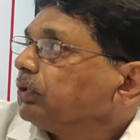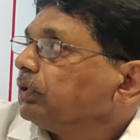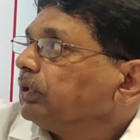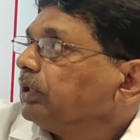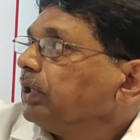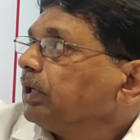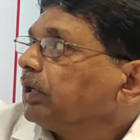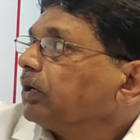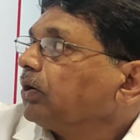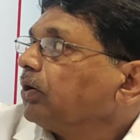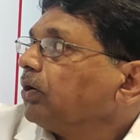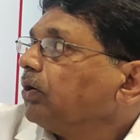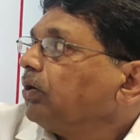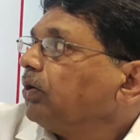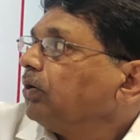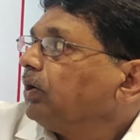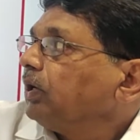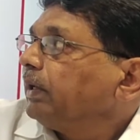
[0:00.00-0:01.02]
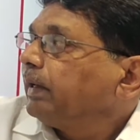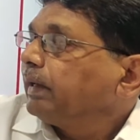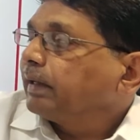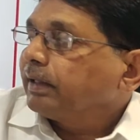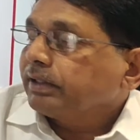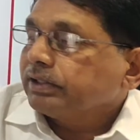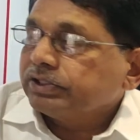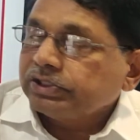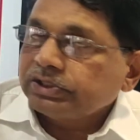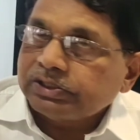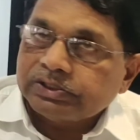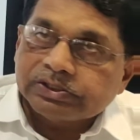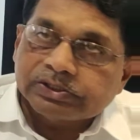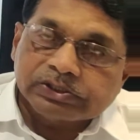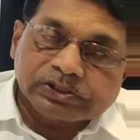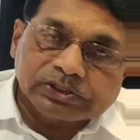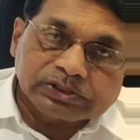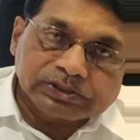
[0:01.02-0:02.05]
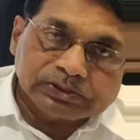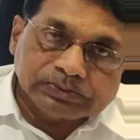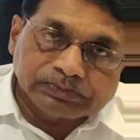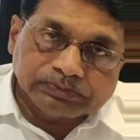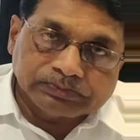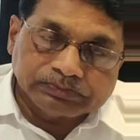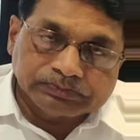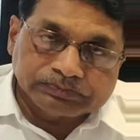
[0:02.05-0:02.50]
they are non-linked genes.